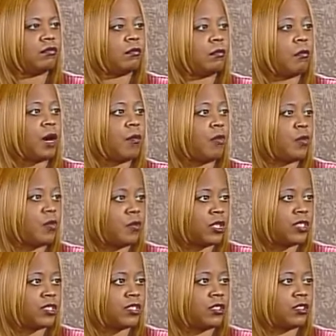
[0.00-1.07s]
my
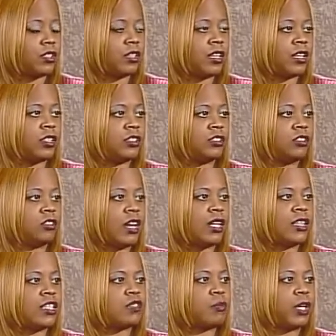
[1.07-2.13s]
boys and try to
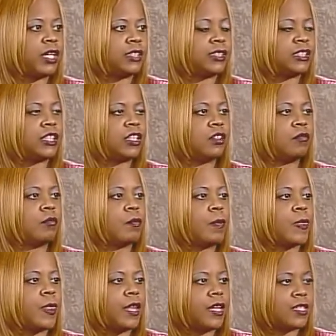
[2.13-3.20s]
explain to them
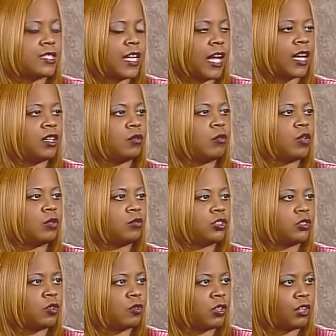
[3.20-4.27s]
exactly what was
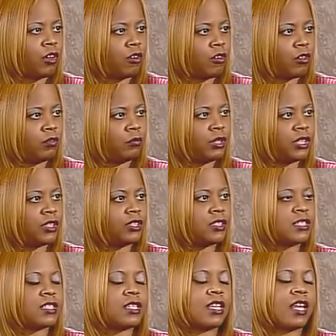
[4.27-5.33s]
going on
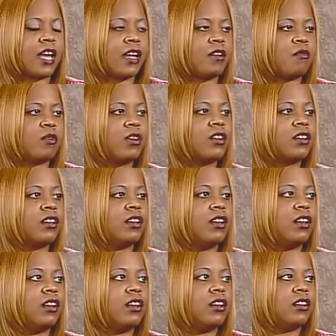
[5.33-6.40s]
because they were.
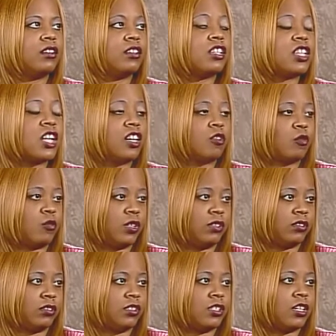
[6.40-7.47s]
The younger one,
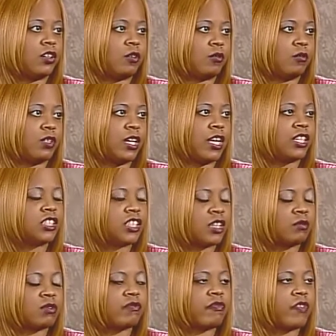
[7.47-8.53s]
AJ,
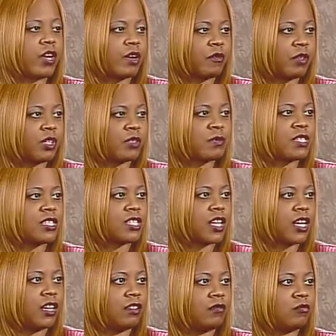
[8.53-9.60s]
was very
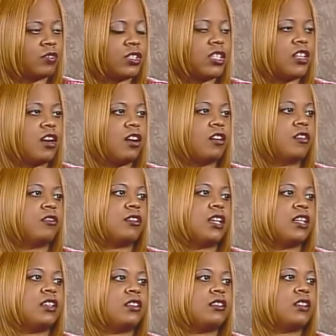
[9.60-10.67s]
upset when he heard
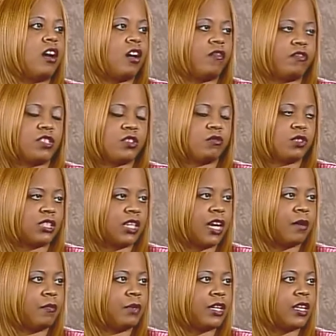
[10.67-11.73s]
that the officer was
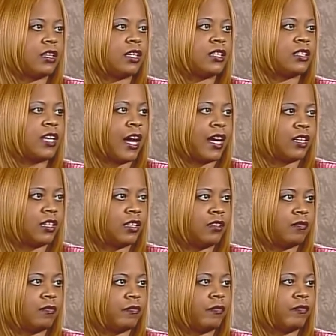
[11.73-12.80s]
not being
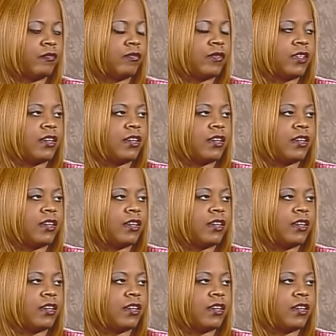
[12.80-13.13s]
indicted.